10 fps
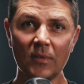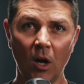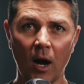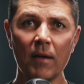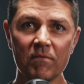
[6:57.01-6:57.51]

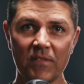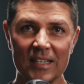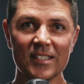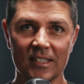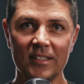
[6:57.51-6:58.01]
I
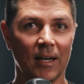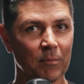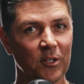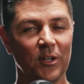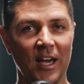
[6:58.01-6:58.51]
invested,
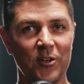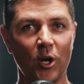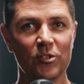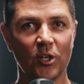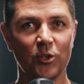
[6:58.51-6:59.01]
and
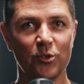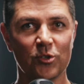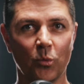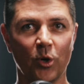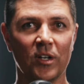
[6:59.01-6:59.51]
notice I used
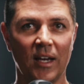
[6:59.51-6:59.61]
the word